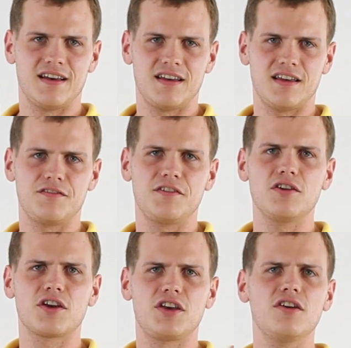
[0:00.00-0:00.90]
If
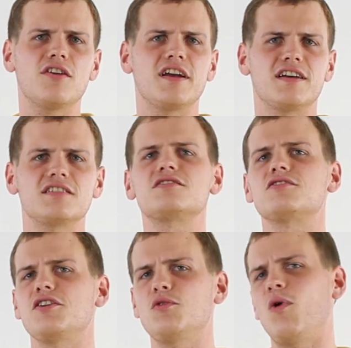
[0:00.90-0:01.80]
you're curious
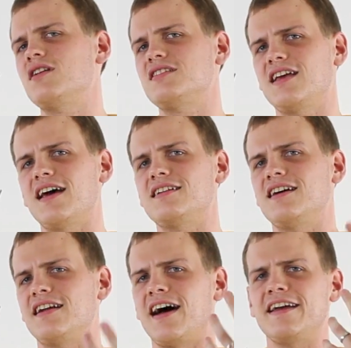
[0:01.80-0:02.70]
or you want to get
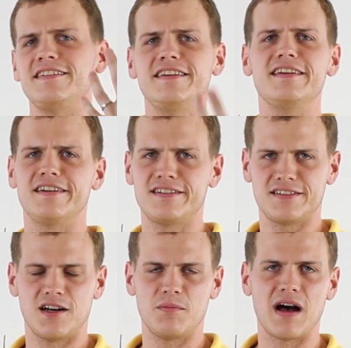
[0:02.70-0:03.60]
an idea
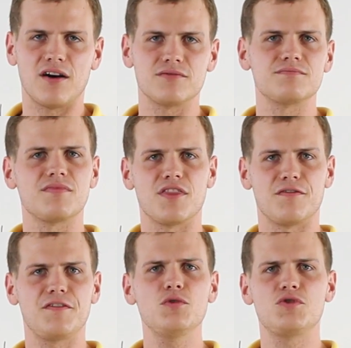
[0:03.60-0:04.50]
about the
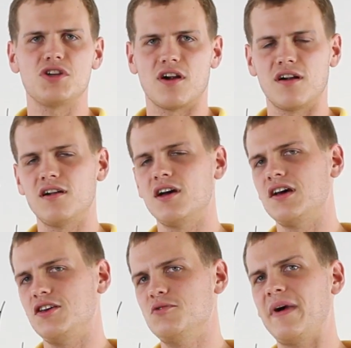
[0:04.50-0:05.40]
future,
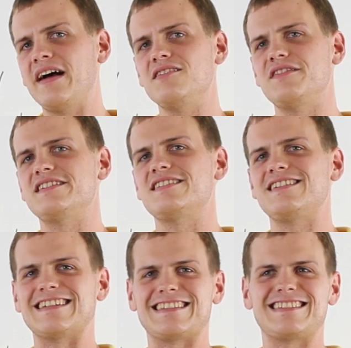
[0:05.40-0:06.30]
you might
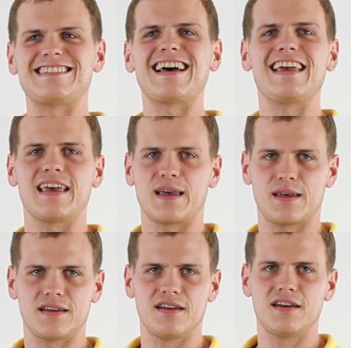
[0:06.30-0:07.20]
visit a
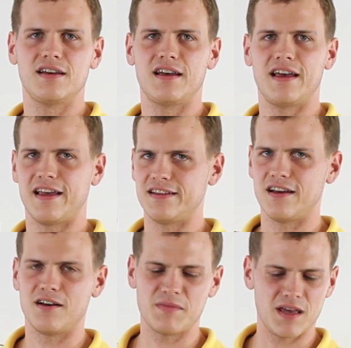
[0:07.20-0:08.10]
psychic. And
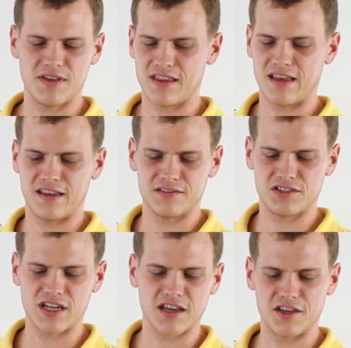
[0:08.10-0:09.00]
maybe they
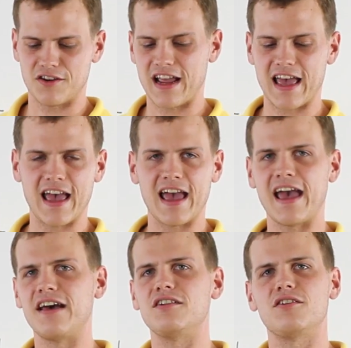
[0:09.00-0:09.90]
check your
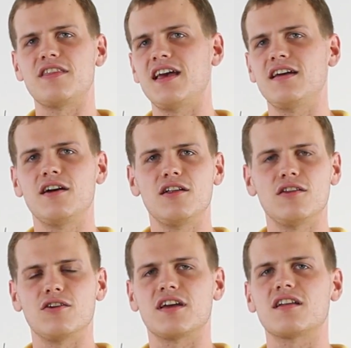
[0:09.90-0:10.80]
hand or they
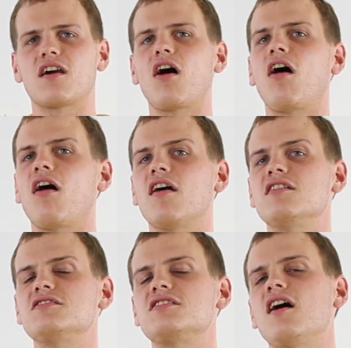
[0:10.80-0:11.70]
look at
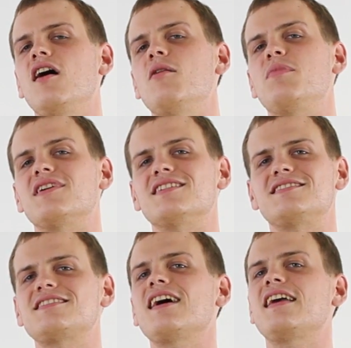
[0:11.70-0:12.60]
cards. But a
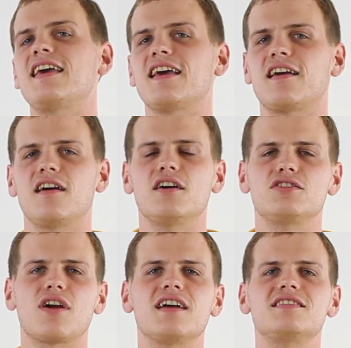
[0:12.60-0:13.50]
psychic
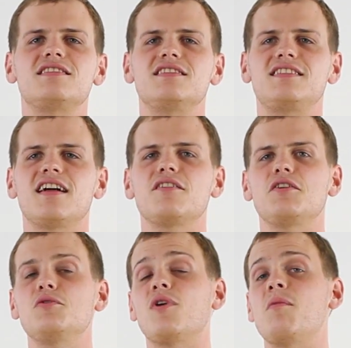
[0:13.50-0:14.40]
tries to tell
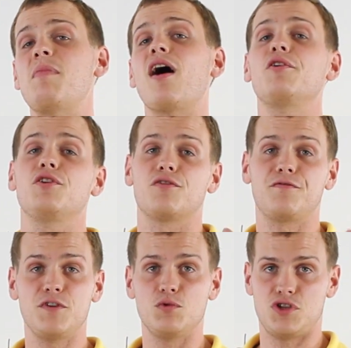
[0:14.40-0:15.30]
you about your
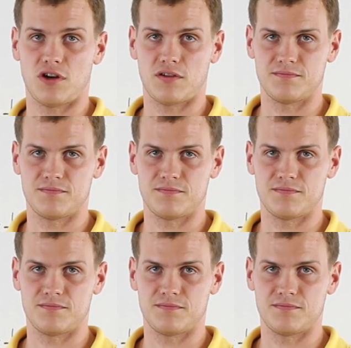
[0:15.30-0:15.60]
future.